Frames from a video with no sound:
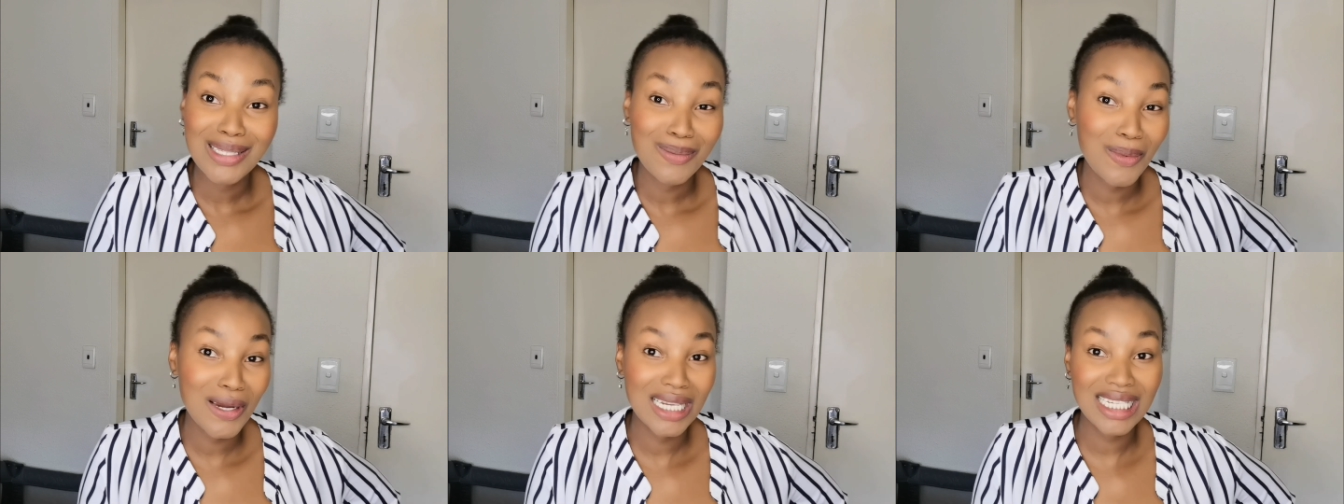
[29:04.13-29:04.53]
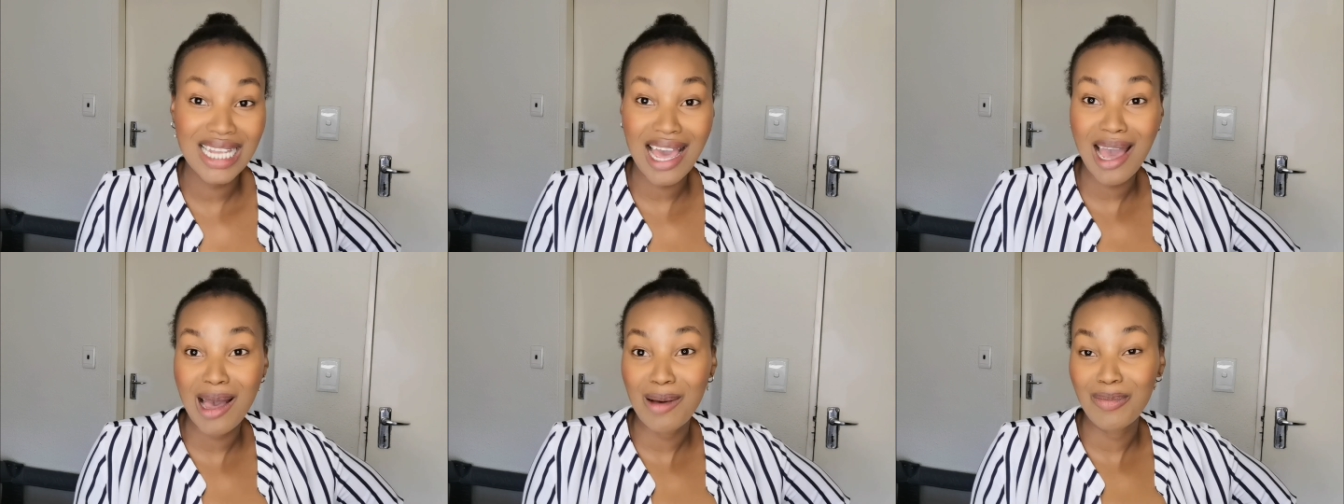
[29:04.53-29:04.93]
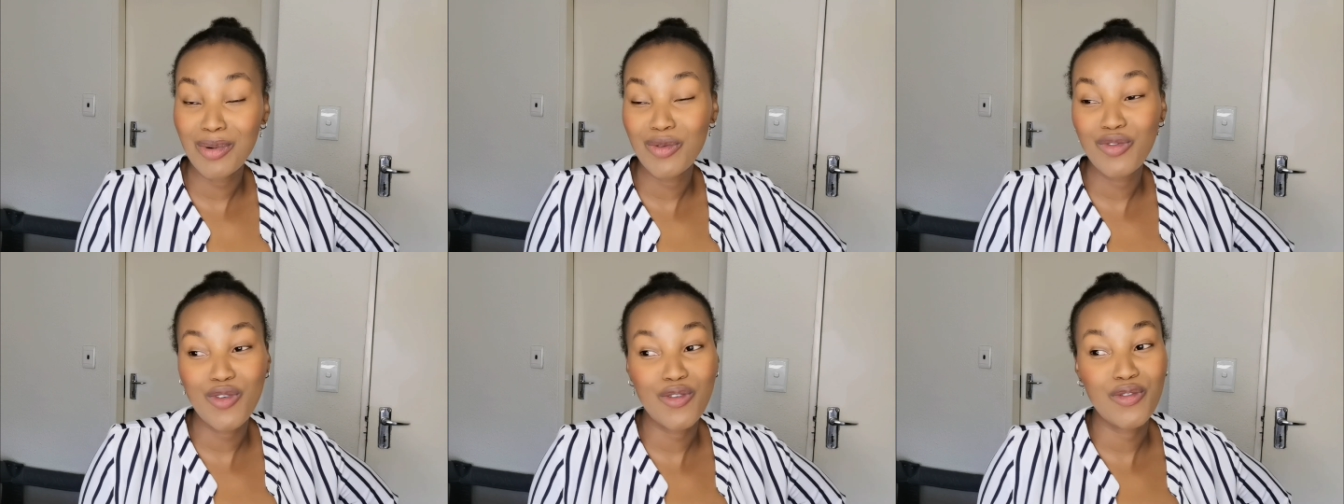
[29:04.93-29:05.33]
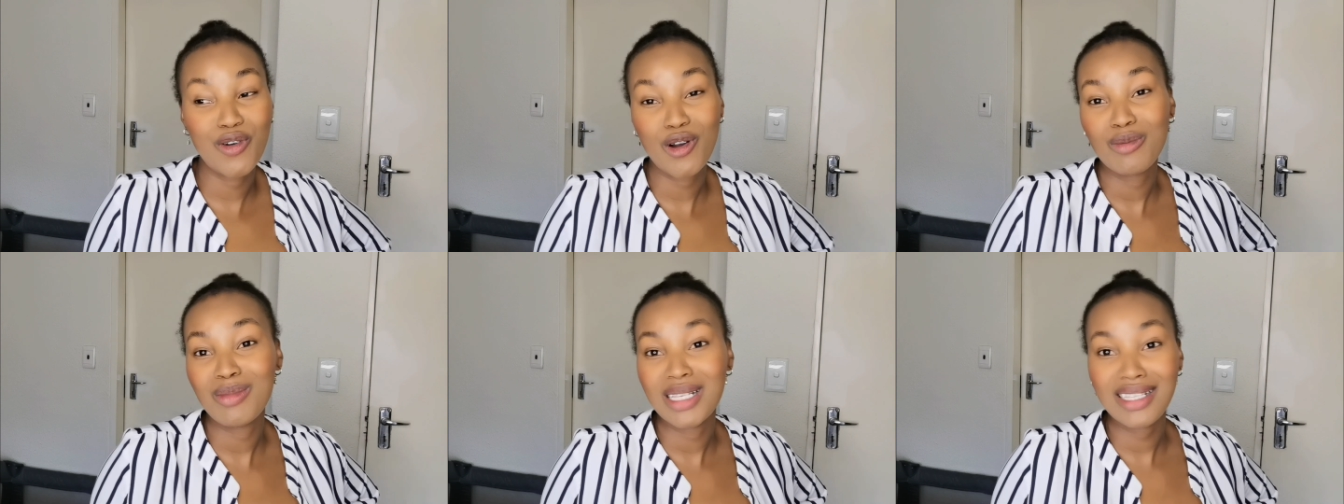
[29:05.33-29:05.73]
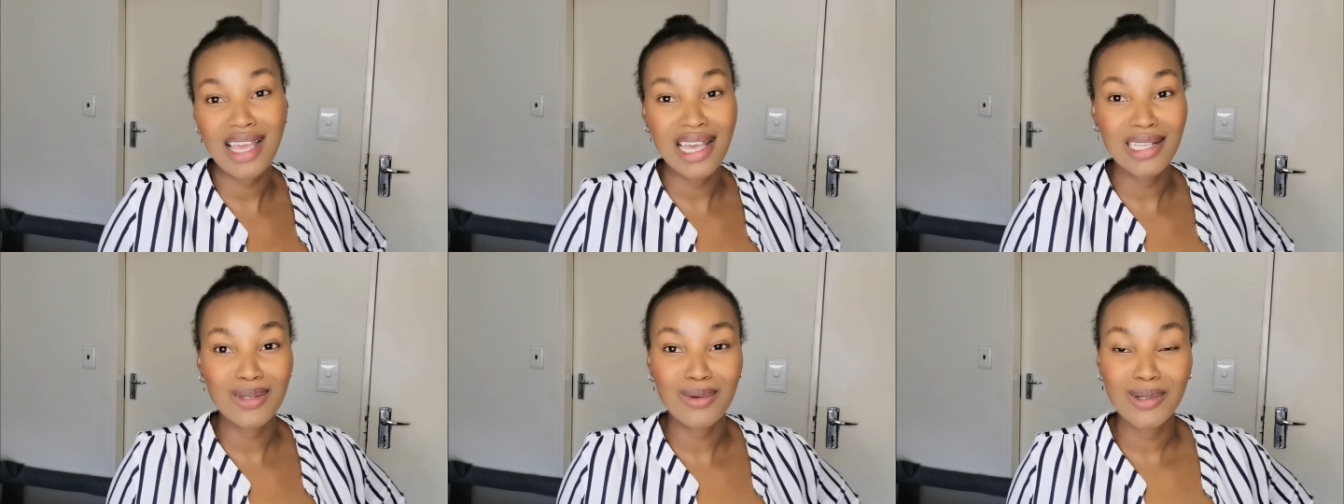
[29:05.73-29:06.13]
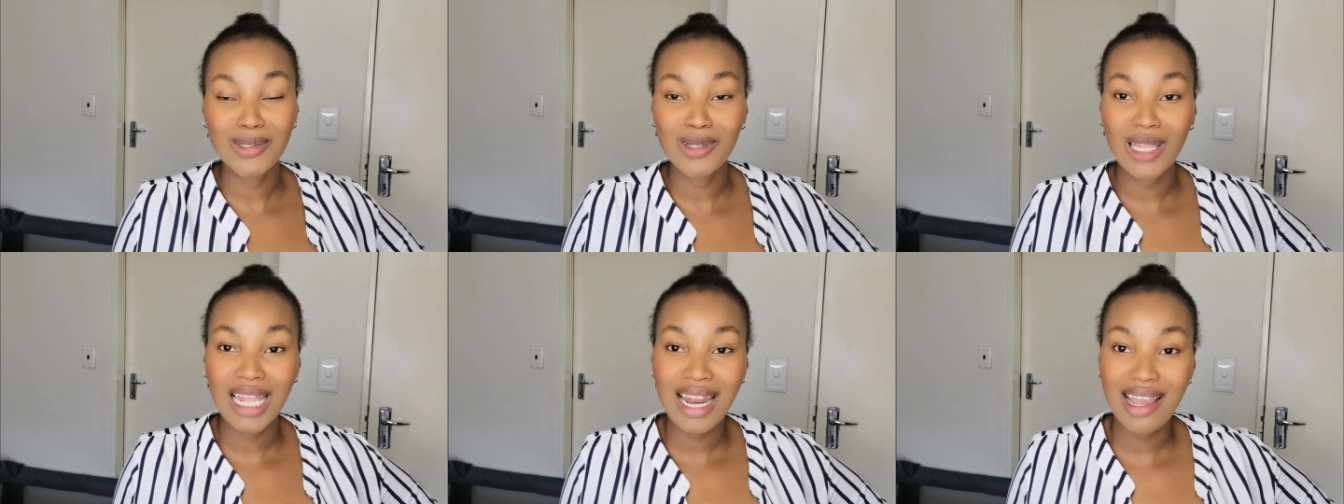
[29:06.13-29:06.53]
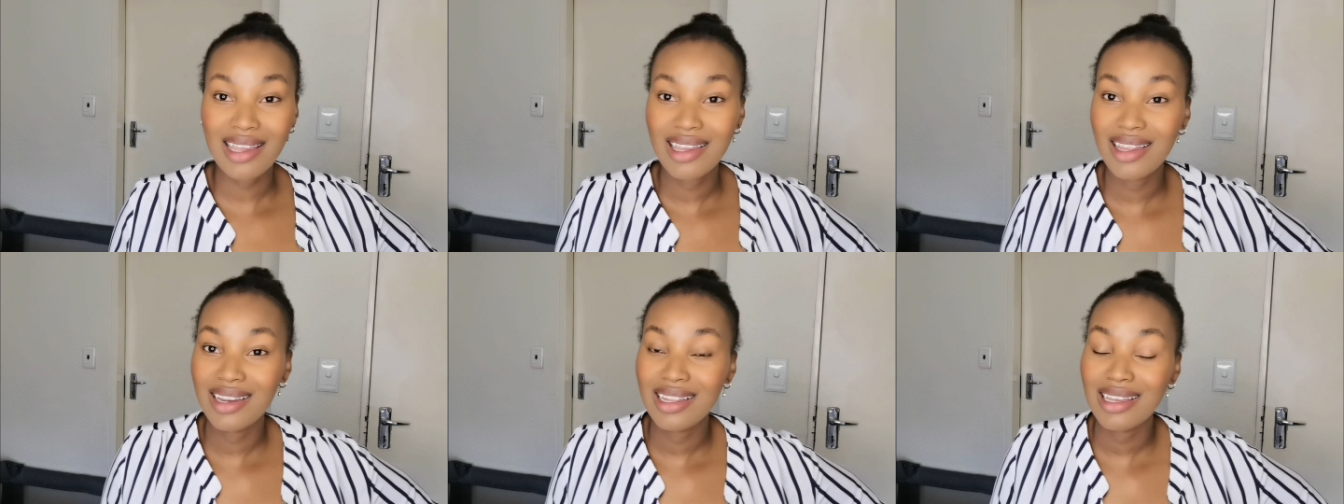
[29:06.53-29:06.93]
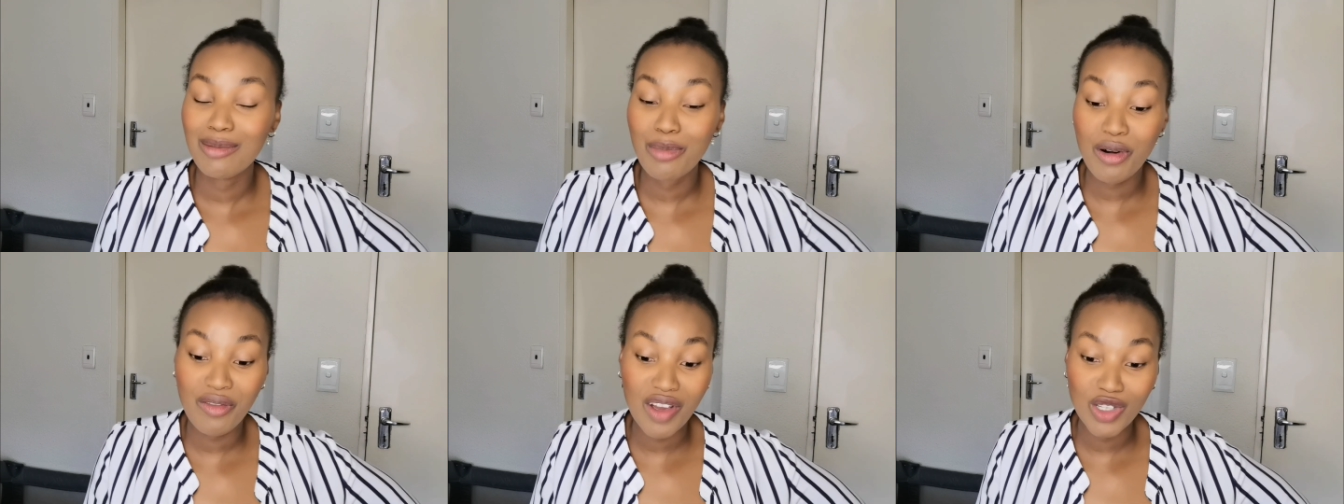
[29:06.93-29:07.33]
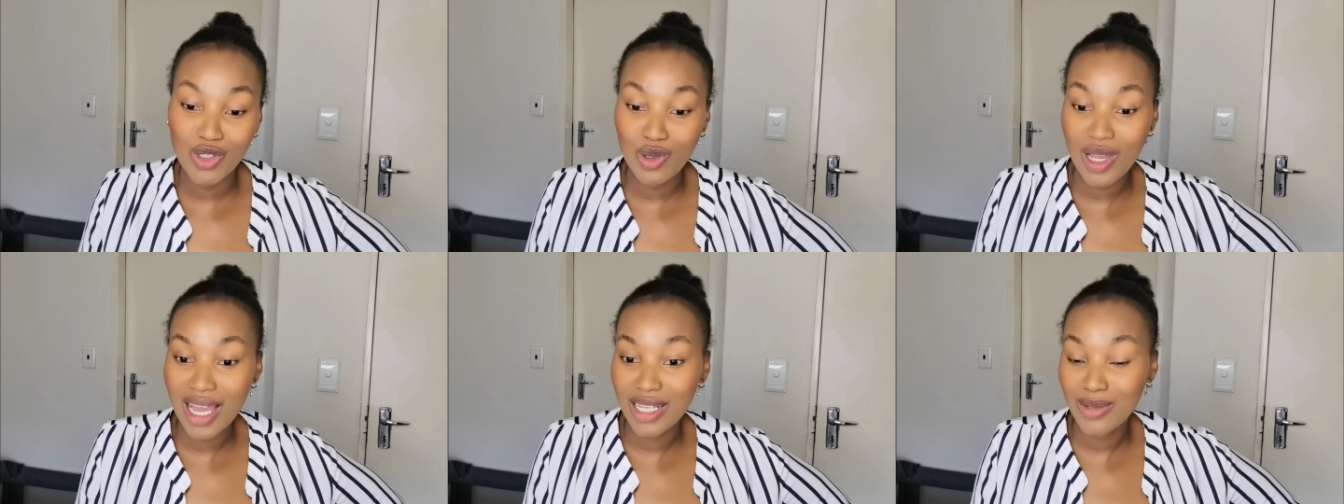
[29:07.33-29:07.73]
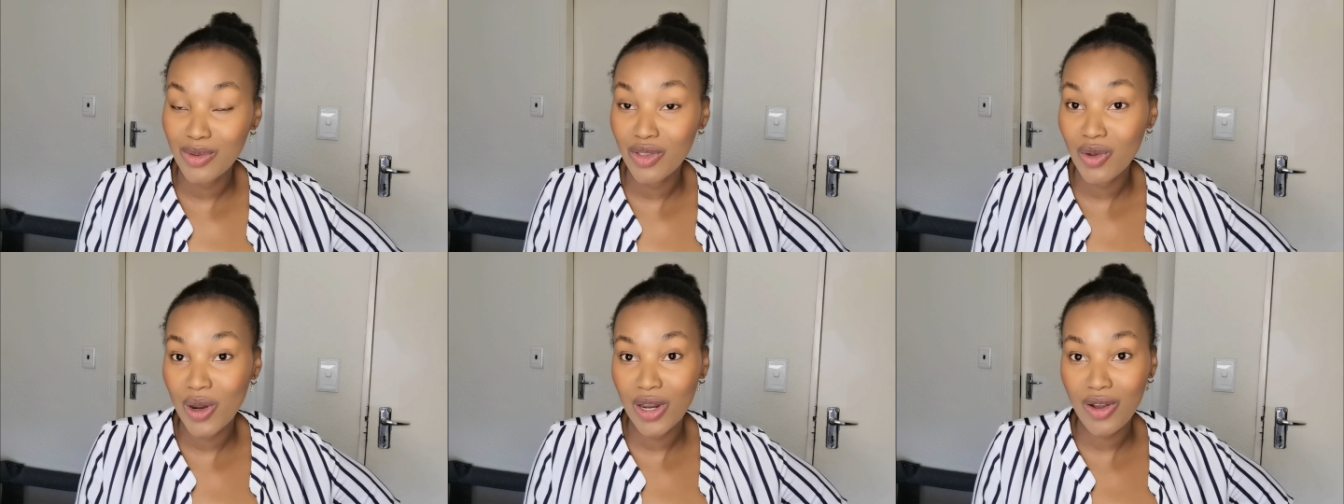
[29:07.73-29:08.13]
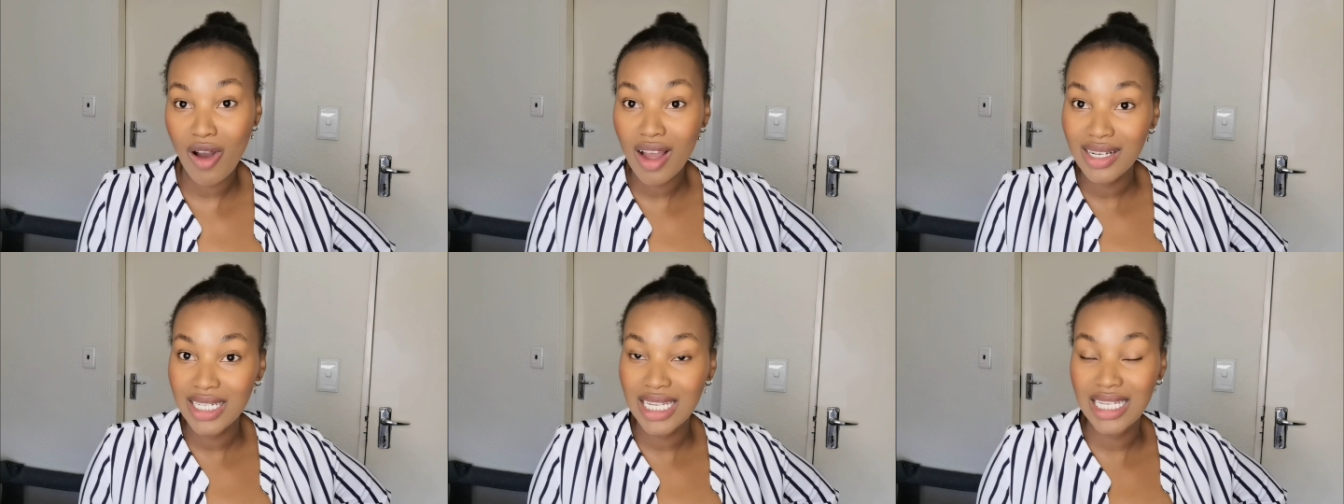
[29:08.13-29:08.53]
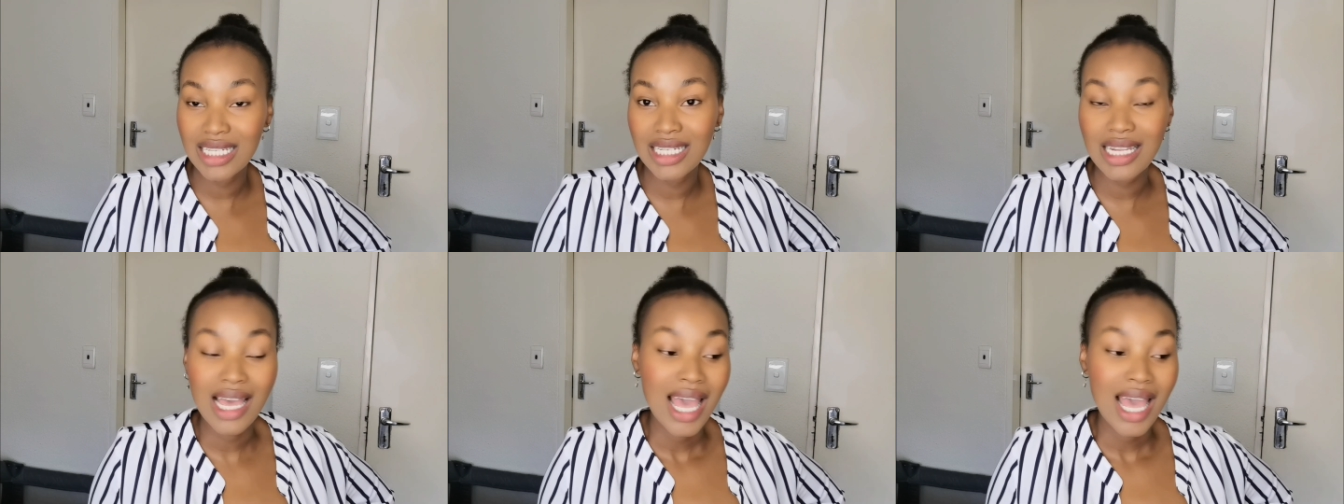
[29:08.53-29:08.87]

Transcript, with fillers: spirit up for Vlogmas as well so that I can provide you guys with great content.